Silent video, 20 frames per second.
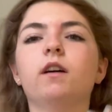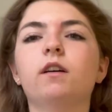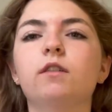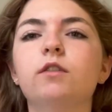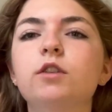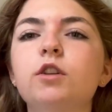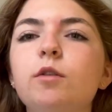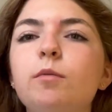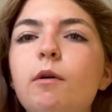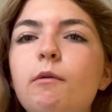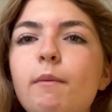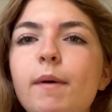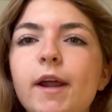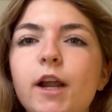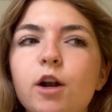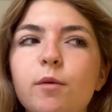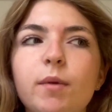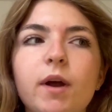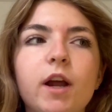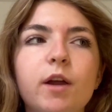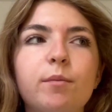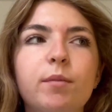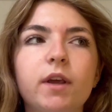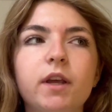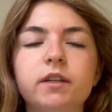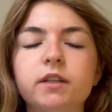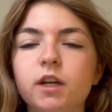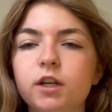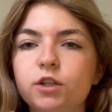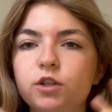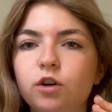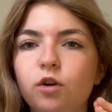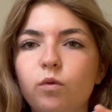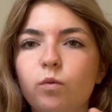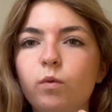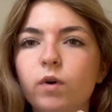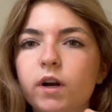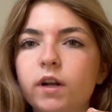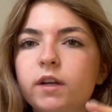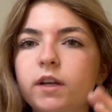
else to put my hair back because I don't want